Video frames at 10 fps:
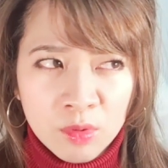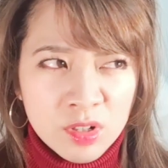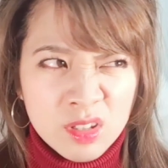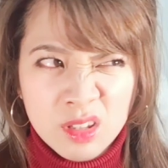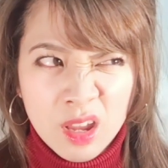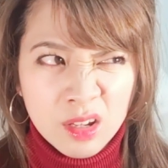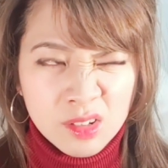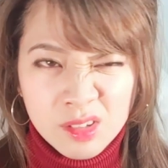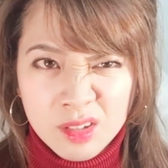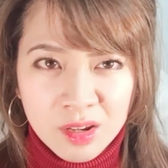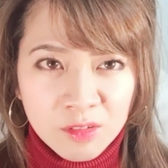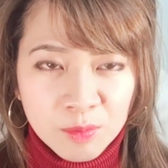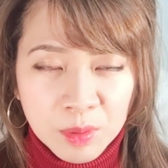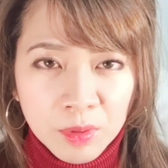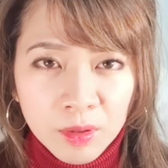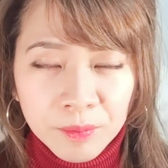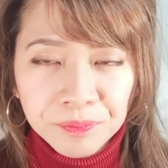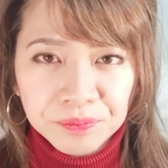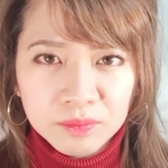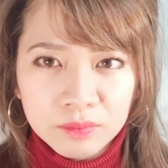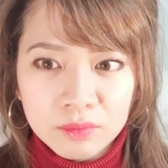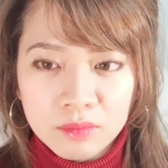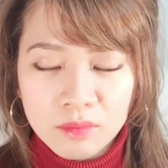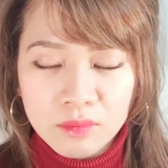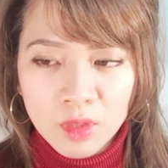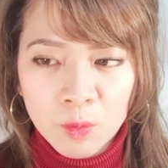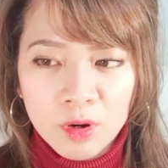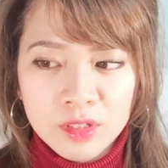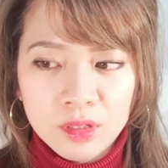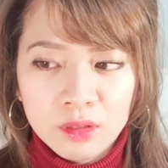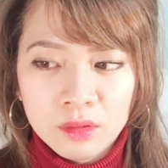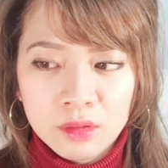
we're just anxious kind of people, we're always like,